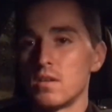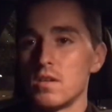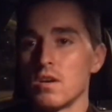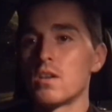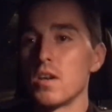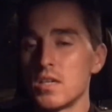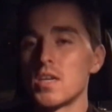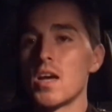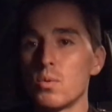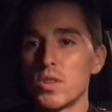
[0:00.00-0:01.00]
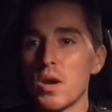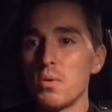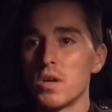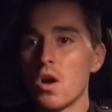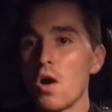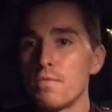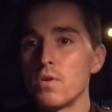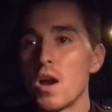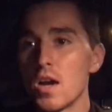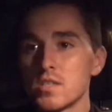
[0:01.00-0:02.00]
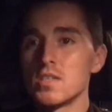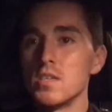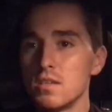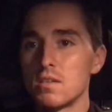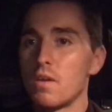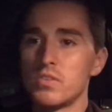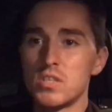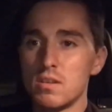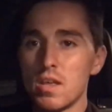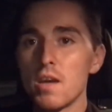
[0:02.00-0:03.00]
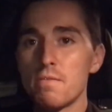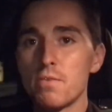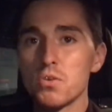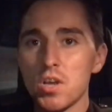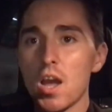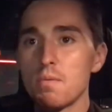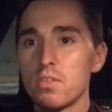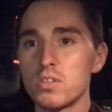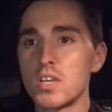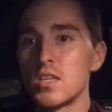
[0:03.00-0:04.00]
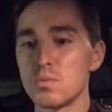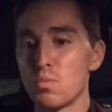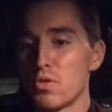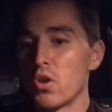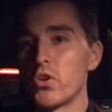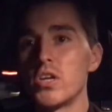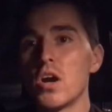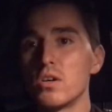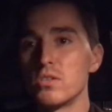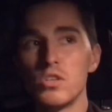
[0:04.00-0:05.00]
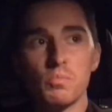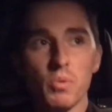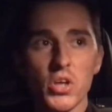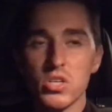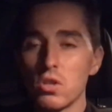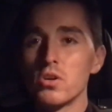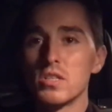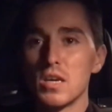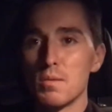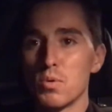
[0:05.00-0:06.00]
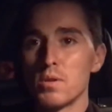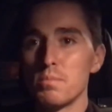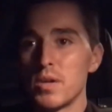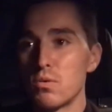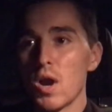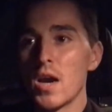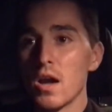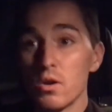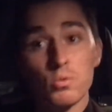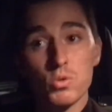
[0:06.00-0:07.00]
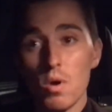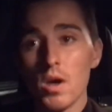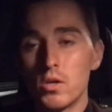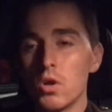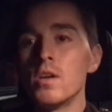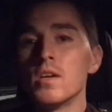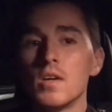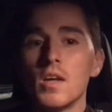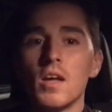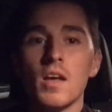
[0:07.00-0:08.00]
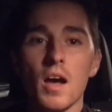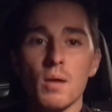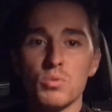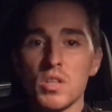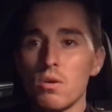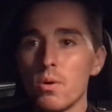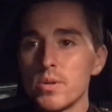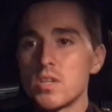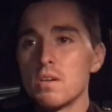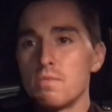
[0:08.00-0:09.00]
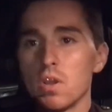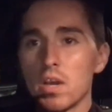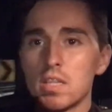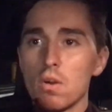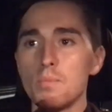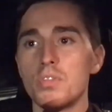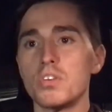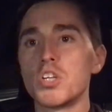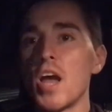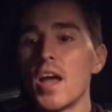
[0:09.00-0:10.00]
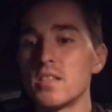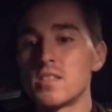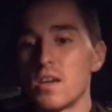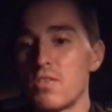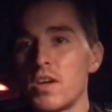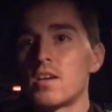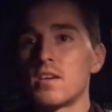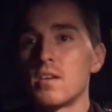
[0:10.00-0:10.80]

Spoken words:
you know, kind of take what they were going to offer us. And obviously their first game of the season with a lot of young new players, including the number one pick Rayner, who was quite good. So they're always going to feel like they're in with the chance. And I think